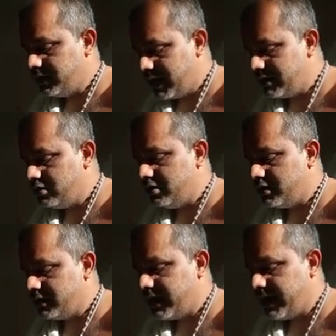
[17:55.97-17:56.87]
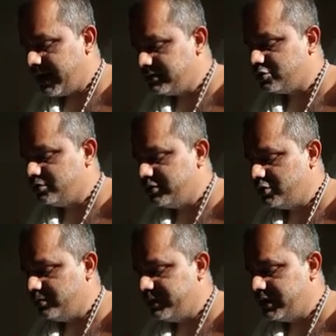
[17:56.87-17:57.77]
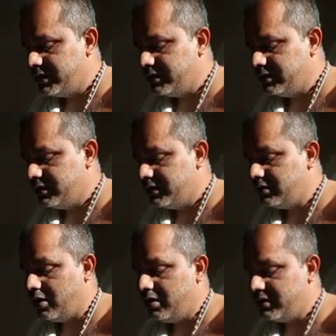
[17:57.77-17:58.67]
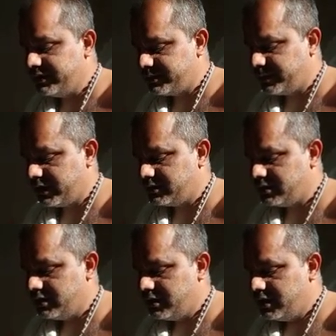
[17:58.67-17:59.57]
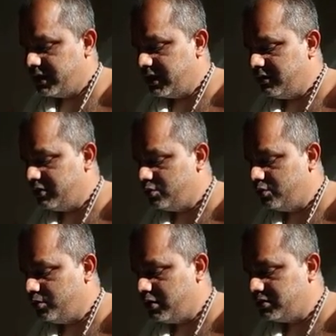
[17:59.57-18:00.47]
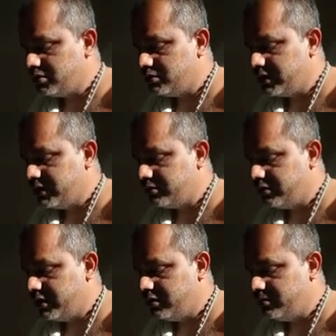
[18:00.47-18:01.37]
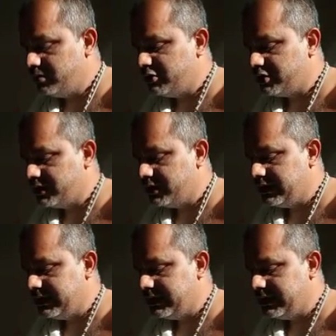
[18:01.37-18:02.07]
that lord has to be obeyed in all respects anyone who wants to get rid of the material